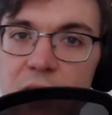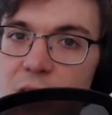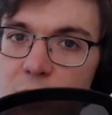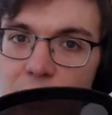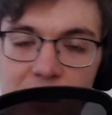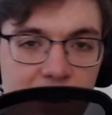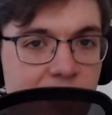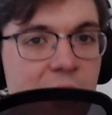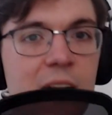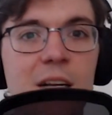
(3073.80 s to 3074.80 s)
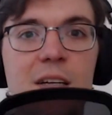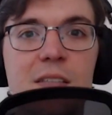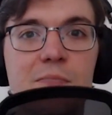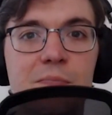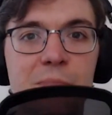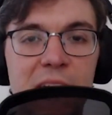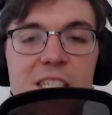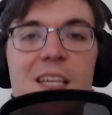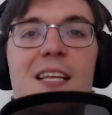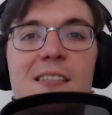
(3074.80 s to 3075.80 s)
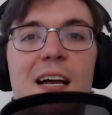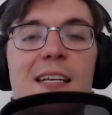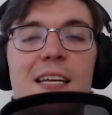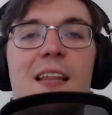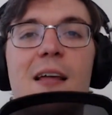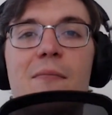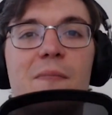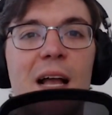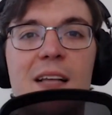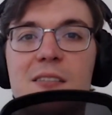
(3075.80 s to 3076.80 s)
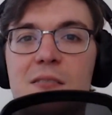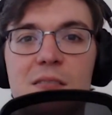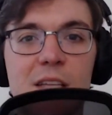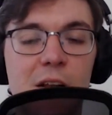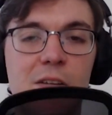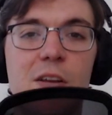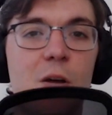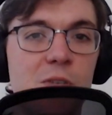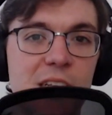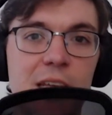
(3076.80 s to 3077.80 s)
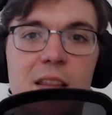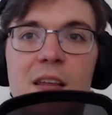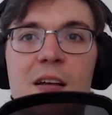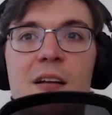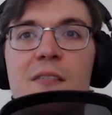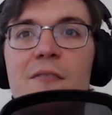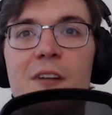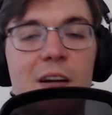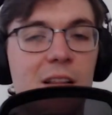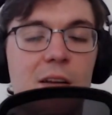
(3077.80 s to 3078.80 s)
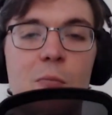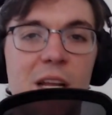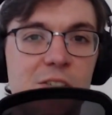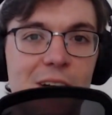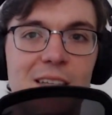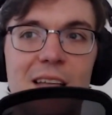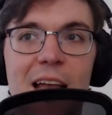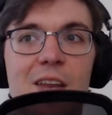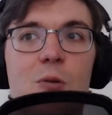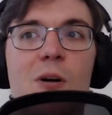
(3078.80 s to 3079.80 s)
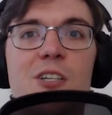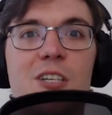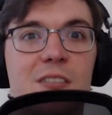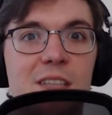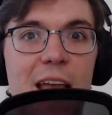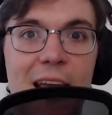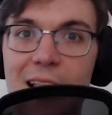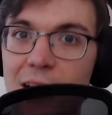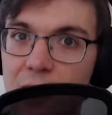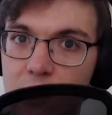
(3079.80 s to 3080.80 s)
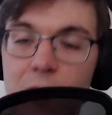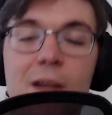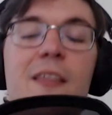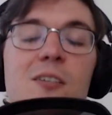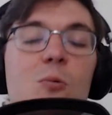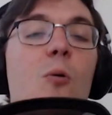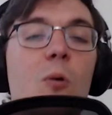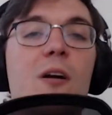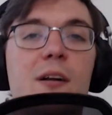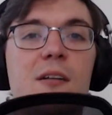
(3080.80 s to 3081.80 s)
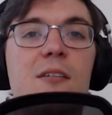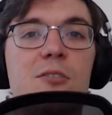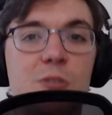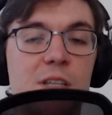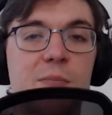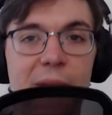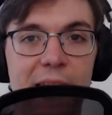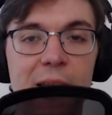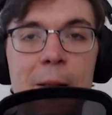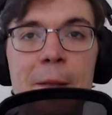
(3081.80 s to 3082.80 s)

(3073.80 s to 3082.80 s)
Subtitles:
you are pitching this idea that has little to no teeth, very little metrics, and you are just saying, like, look, this will work. Trust me.